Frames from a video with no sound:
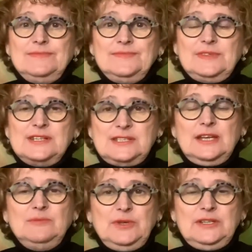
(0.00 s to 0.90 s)
Does
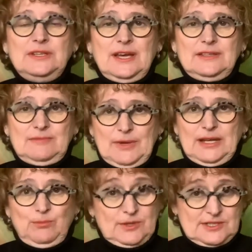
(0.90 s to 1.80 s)
that mean that
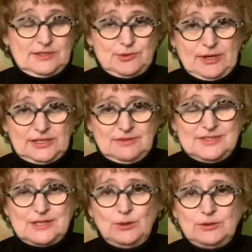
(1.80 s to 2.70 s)
my personal directive
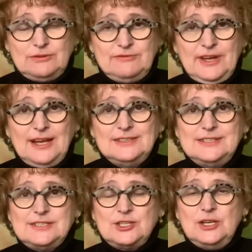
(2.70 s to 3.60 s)
is no longer
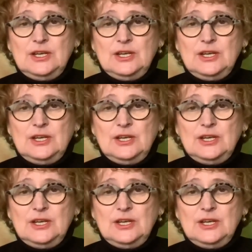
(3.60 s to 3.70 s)
valid?